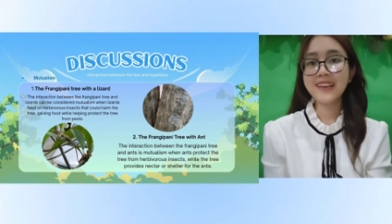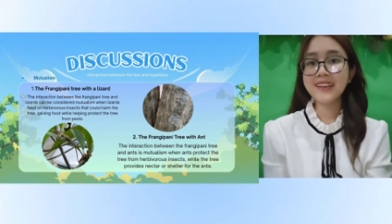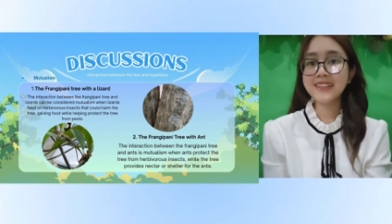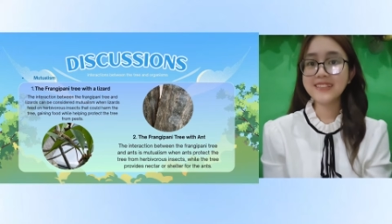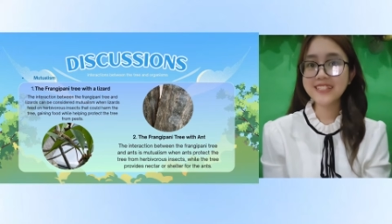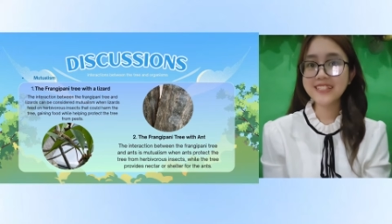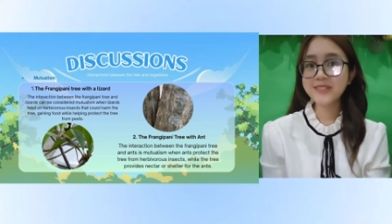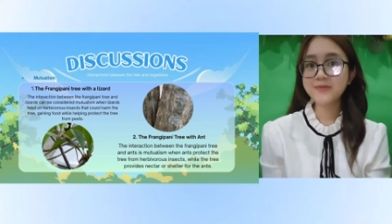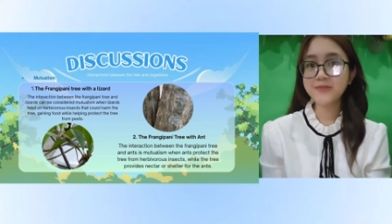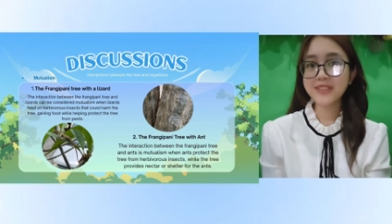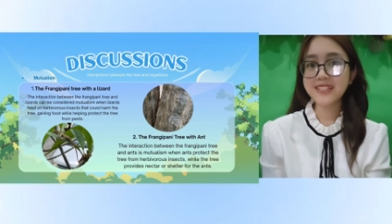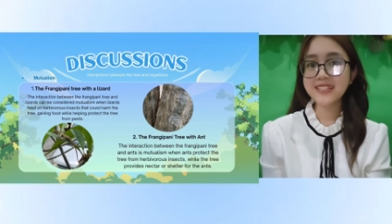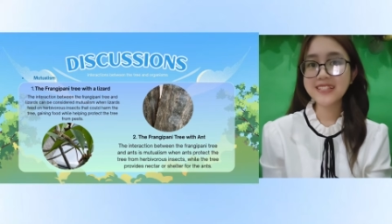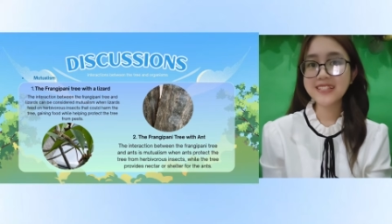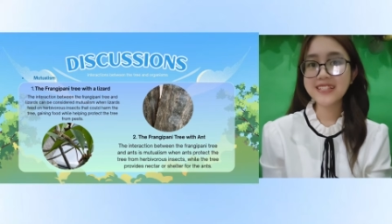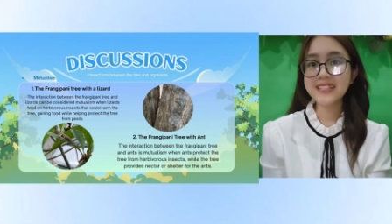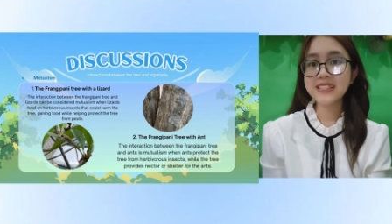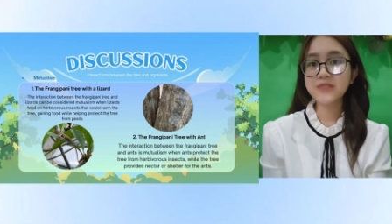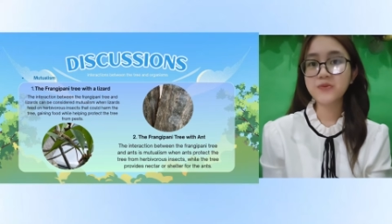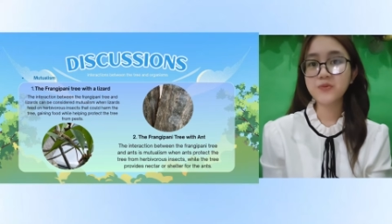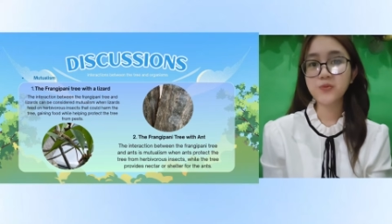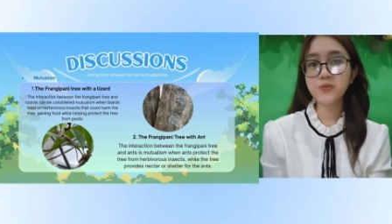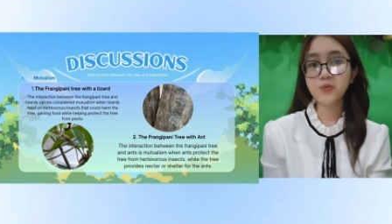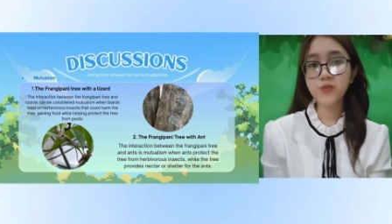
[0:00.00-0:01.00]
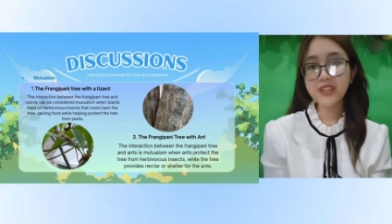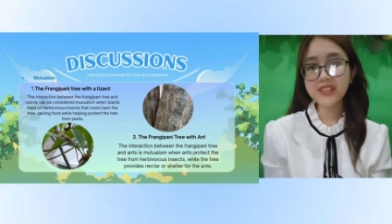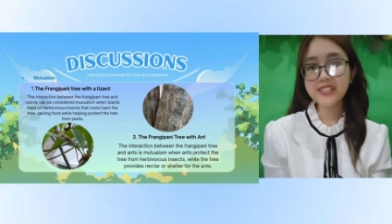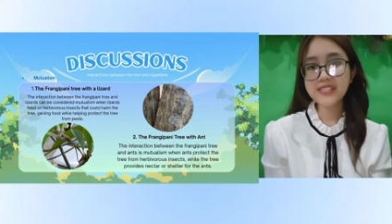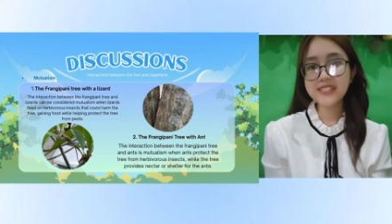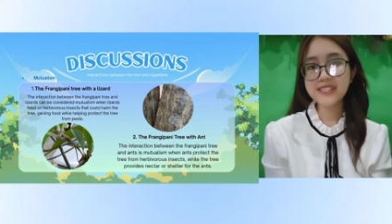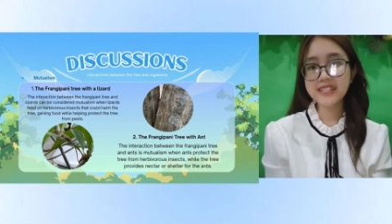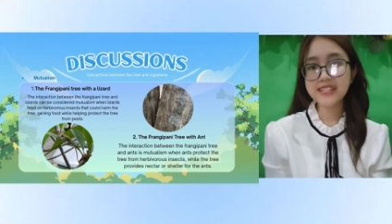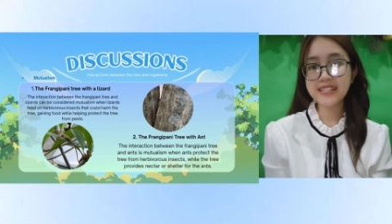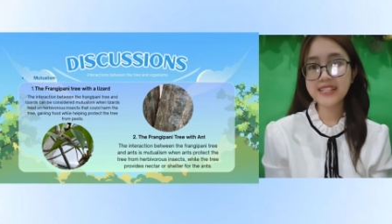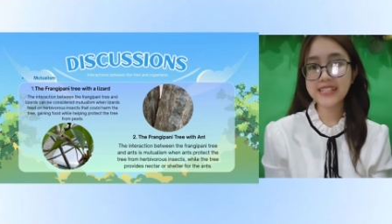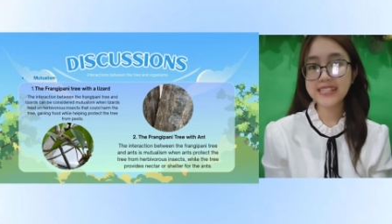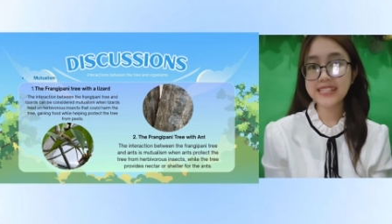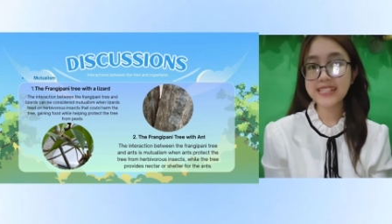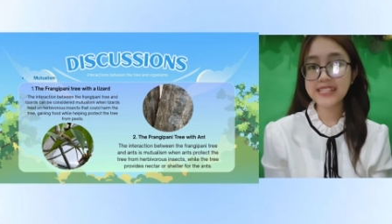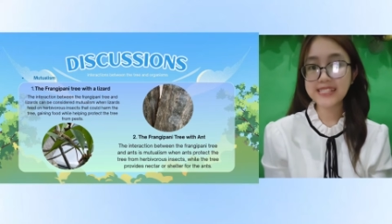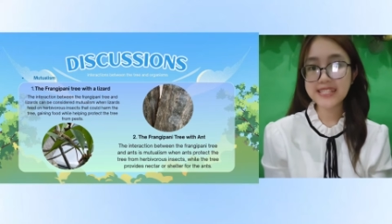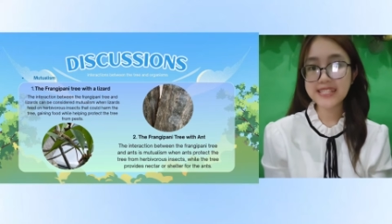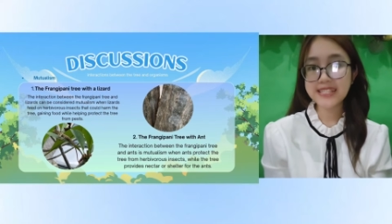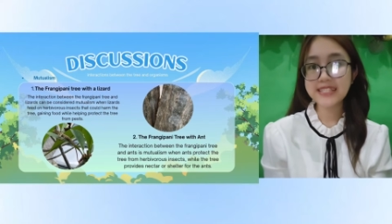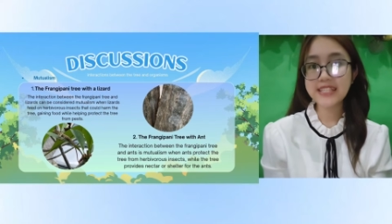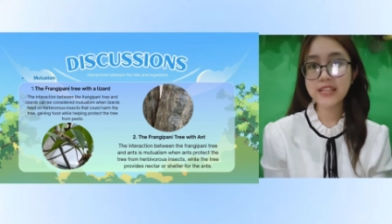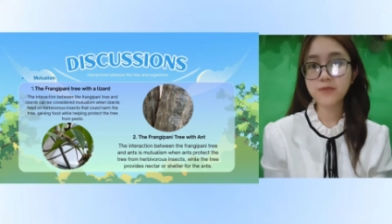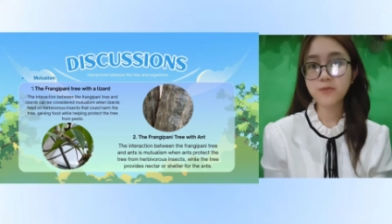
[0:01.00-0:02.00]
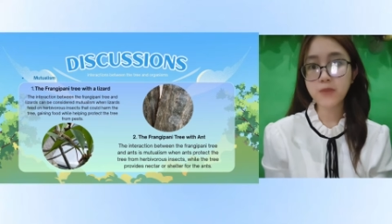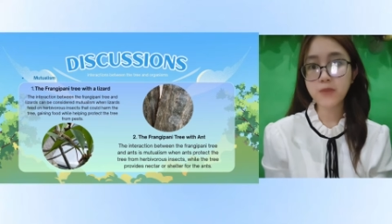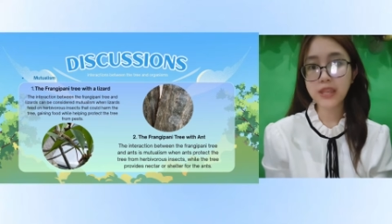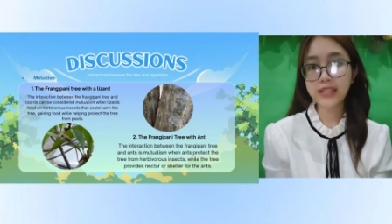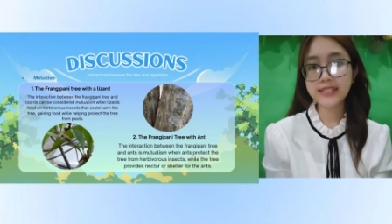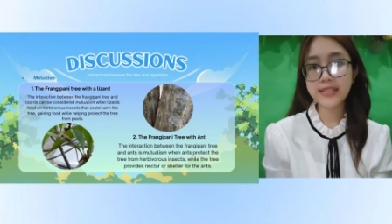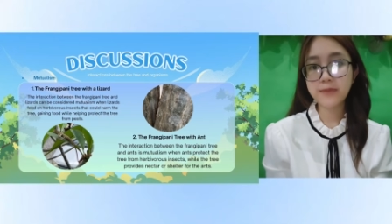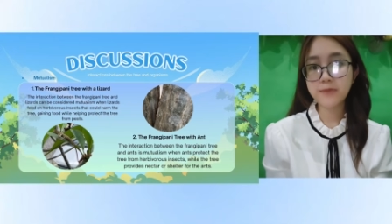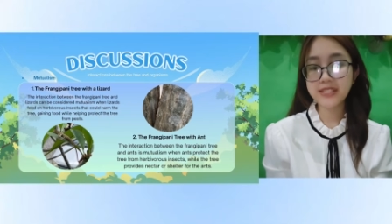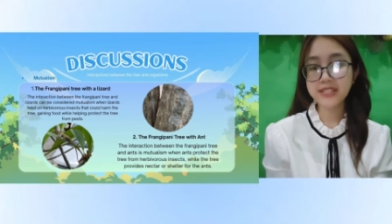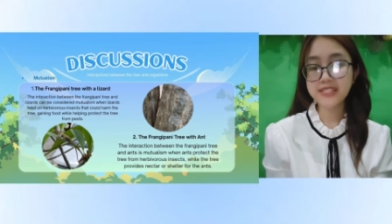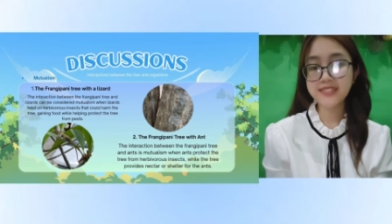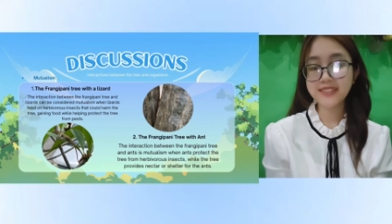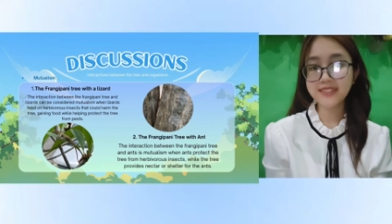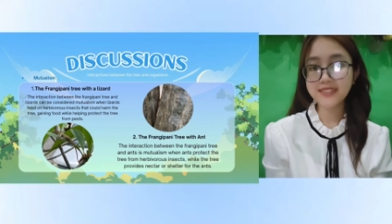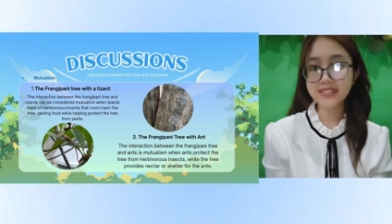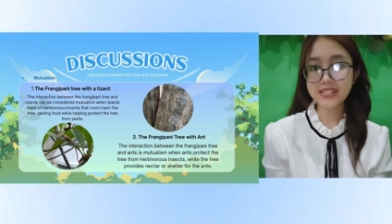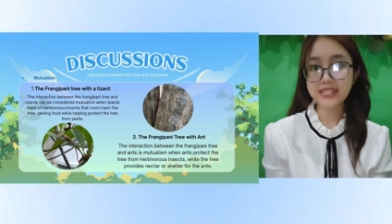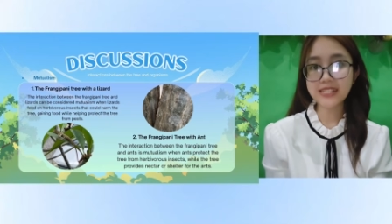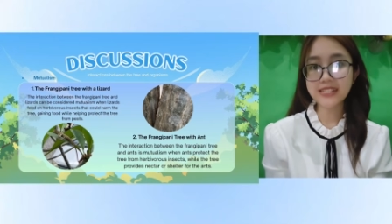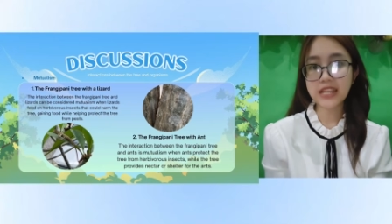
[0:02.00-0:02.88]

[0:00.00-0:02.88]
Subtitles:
This means that when lizards eat insects that might damage the tree,